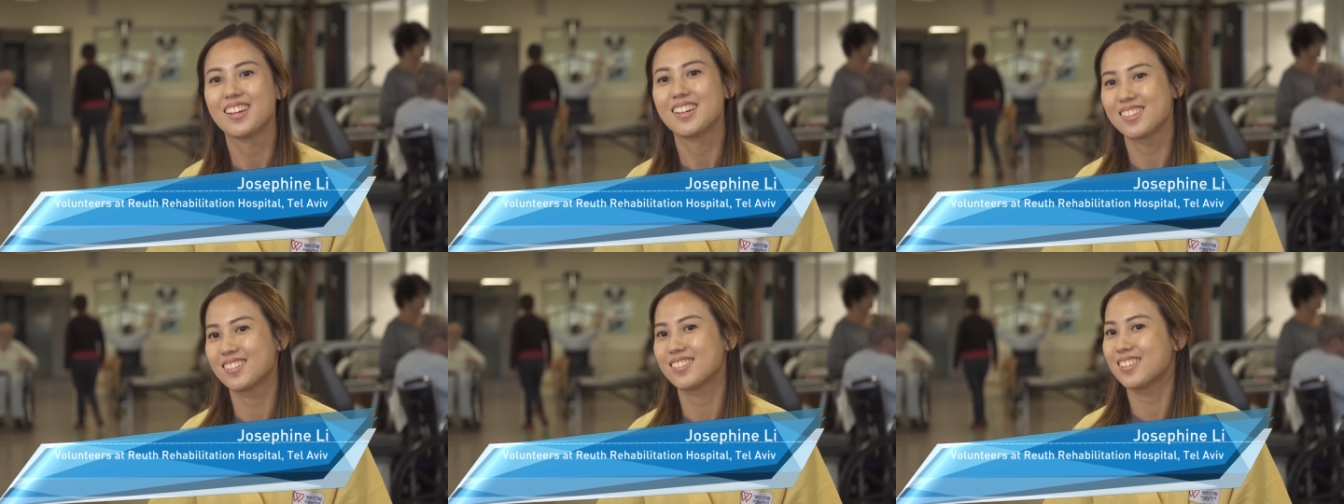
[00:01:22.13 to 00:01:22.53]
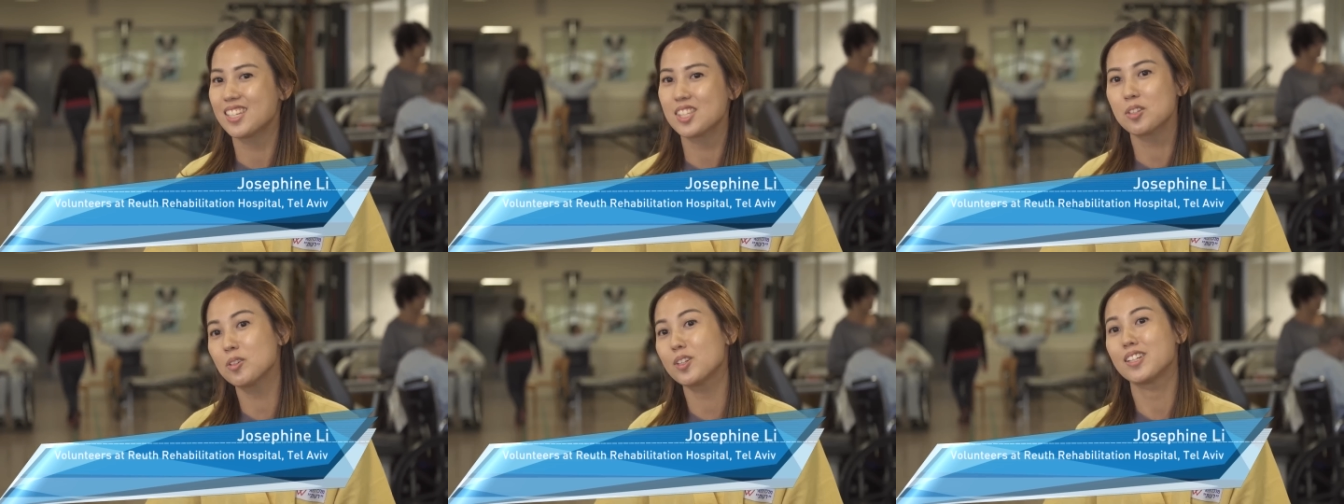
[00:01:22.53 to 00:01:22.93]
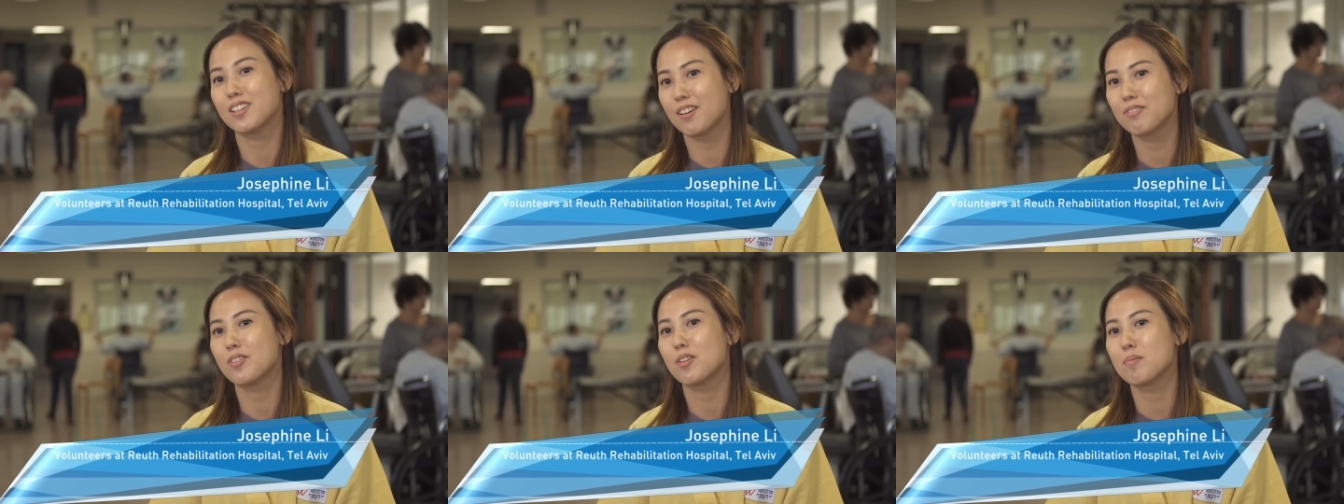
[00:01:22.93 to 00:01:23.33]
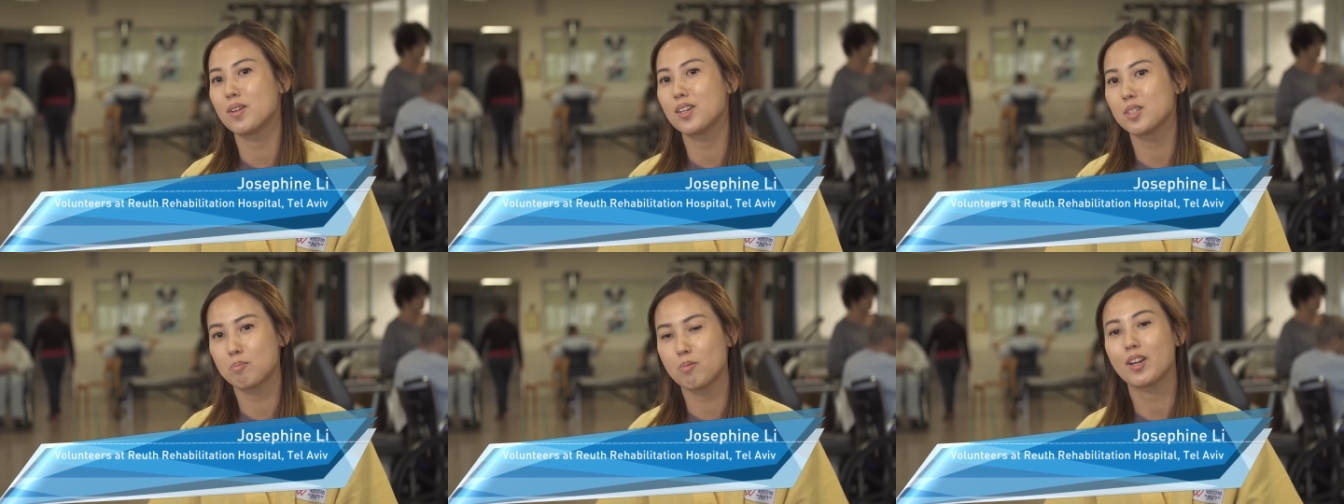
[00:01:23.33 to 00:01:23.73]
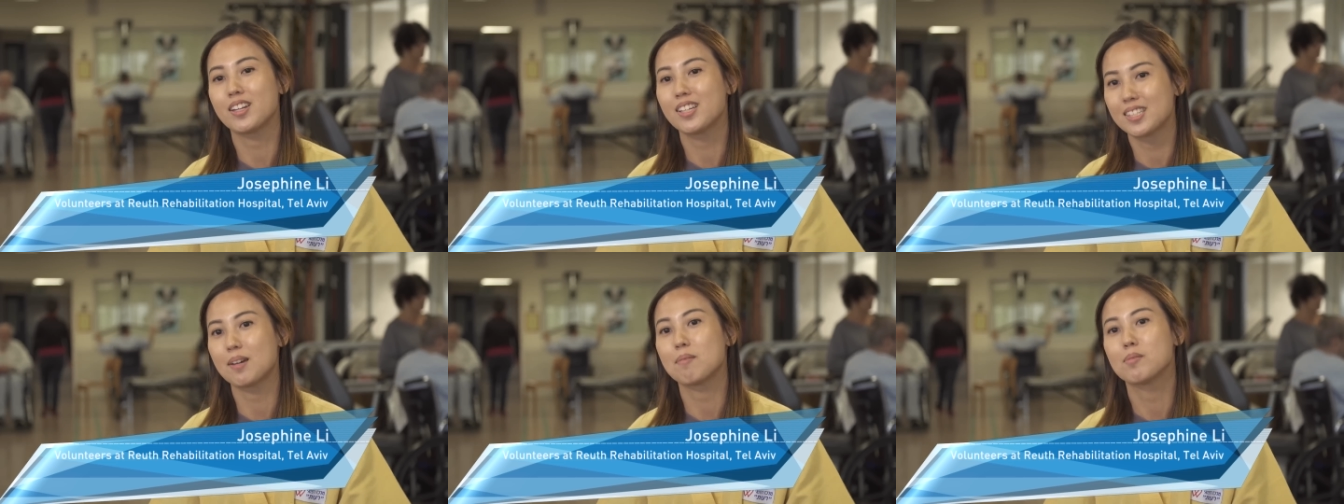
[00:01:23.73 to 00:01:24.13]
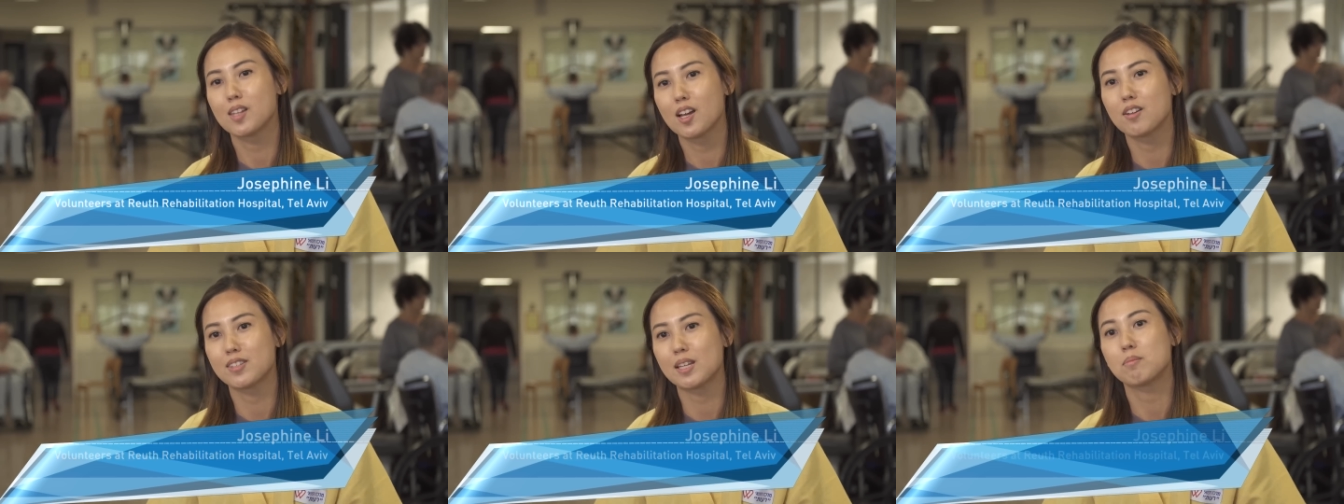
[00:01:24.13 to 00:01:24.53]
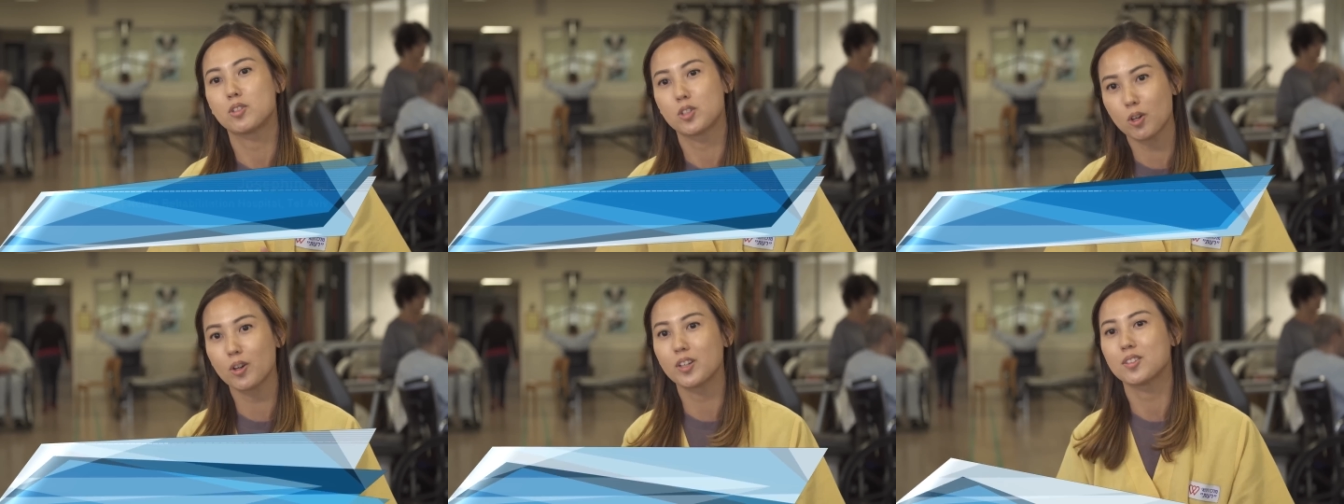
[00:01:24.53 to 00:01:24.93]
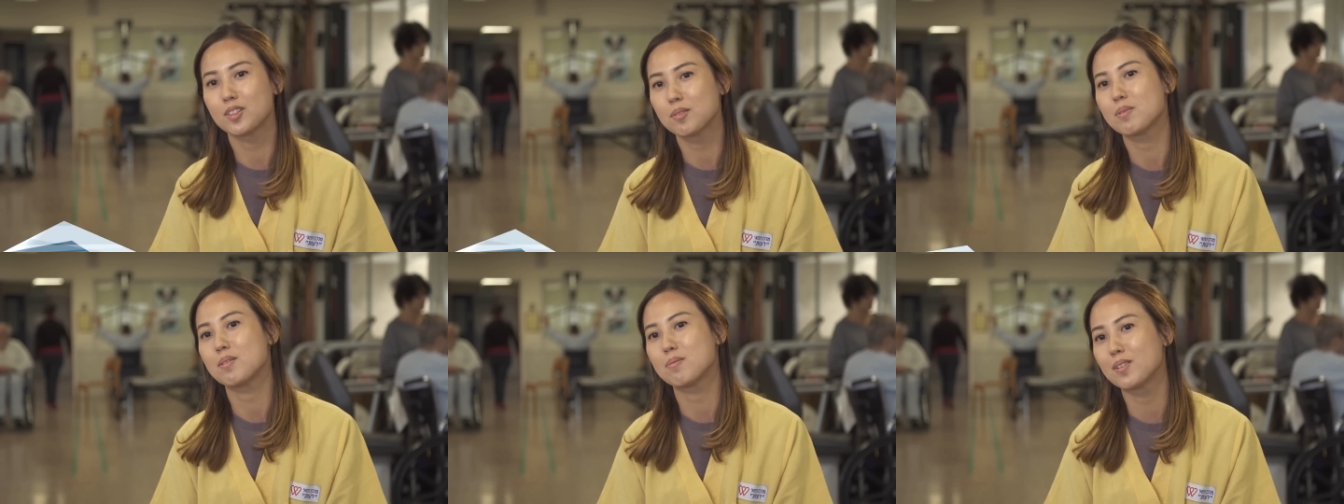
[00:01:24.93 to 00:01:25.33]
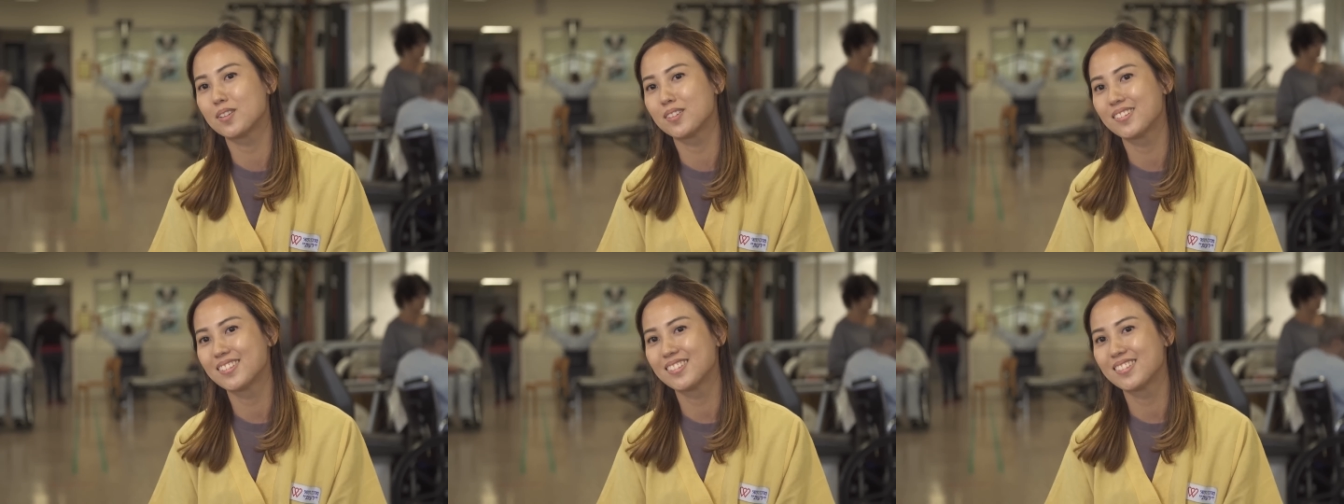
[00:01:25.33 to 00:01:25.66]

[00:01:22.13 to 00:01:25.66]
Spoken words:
So that's good enough for me, spreading some love, some joy to the people.